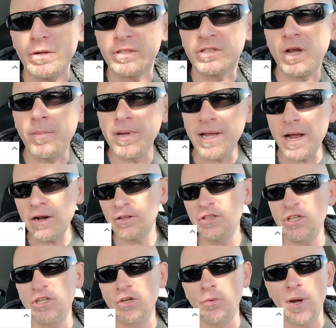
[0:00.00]
It's coming out in
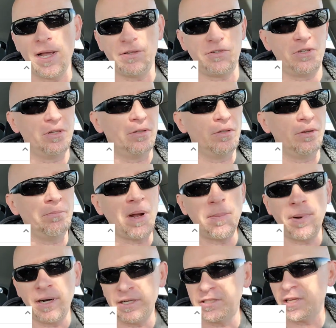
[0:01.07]
the U.S. My
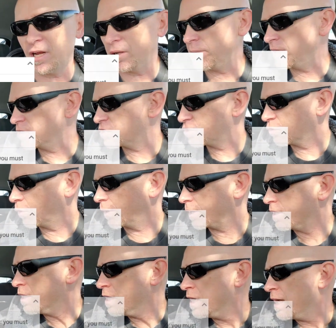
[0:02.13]
buddy's telling me this story.
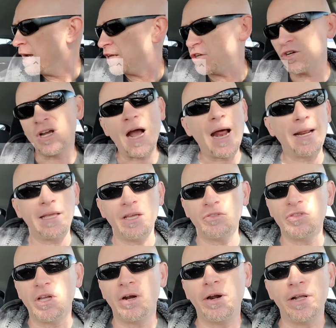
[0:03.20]
You got to get
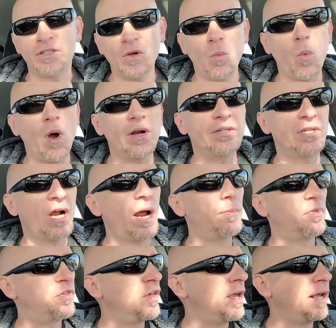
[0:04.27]
there. It's a one-time
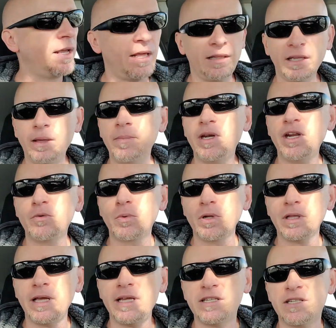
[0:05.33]
thing, limited
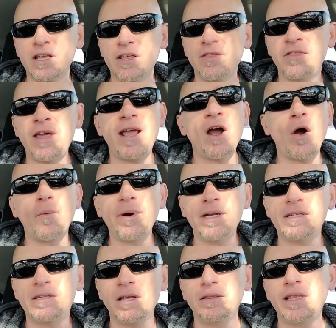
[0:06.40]
release. They already
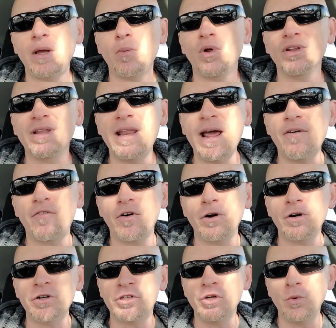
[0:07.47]
said they will
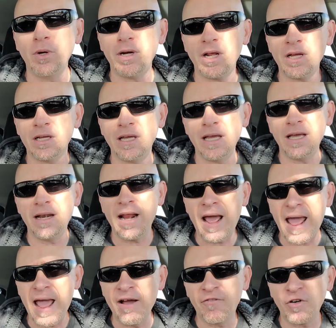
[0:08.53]
never do it again,
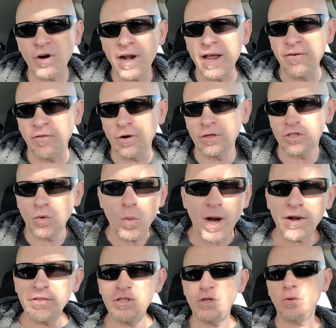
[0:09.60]
ever, ever. So why
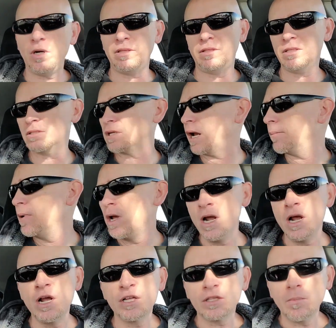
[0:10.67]
are they doing it this time?
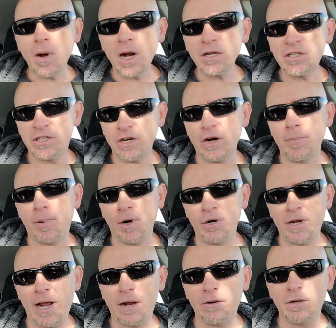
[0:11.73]
The monastery burned
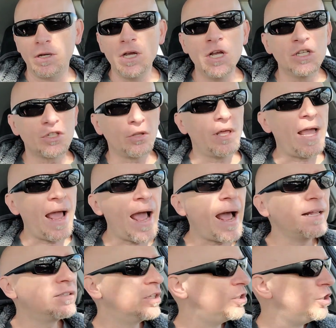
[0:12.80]
down. So they
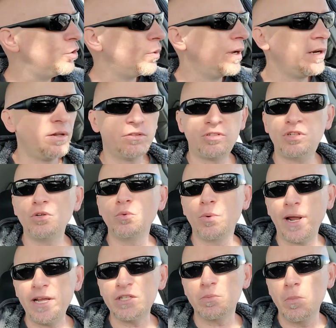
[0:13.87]
had to do it to
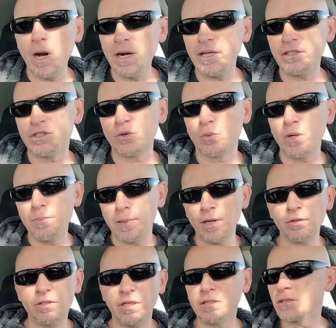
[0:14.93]
raise money to
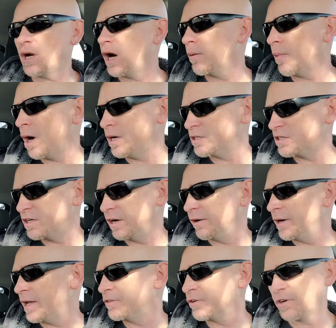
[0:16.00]
rebuild the entire
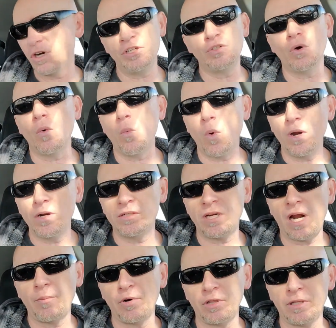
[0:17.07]
monastery, and they're going to do a
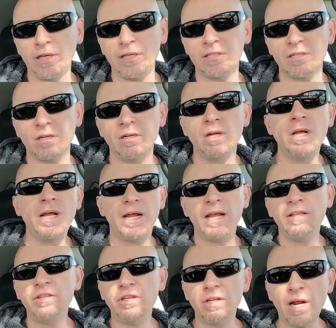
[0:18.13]
one-time release.
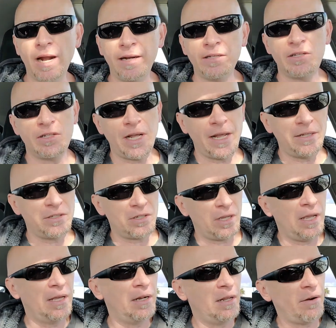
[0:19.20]
in the United States
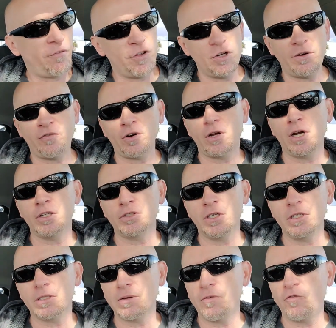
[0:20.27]
and in a few different
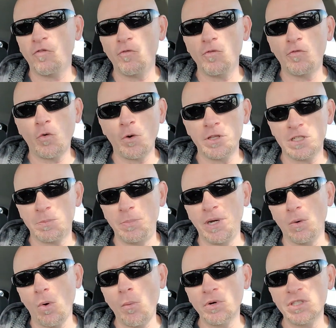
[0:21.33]
countries for this
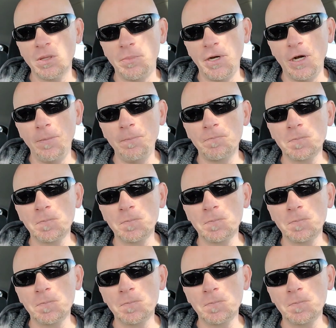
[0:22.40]
beer. What was the beer?